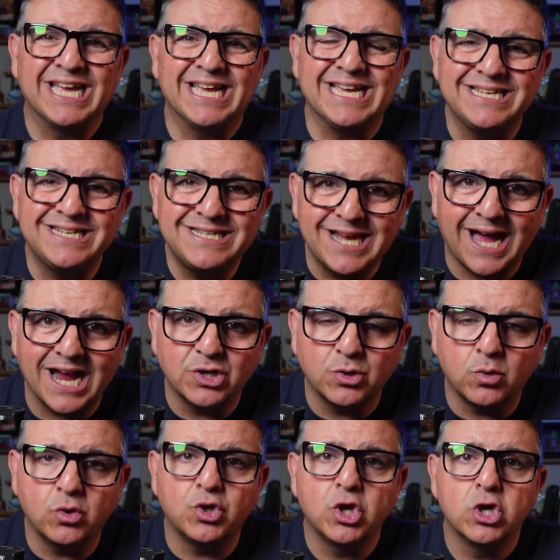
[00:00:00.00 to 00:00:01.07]

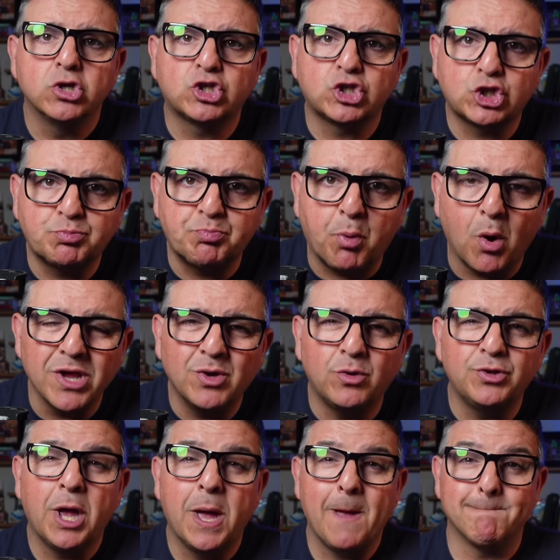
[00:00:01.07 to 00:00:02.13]
entitled,
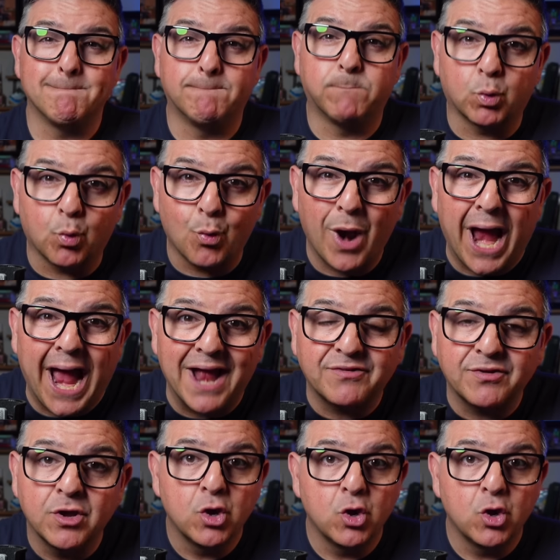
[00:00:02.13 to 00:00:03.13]
spoiled brat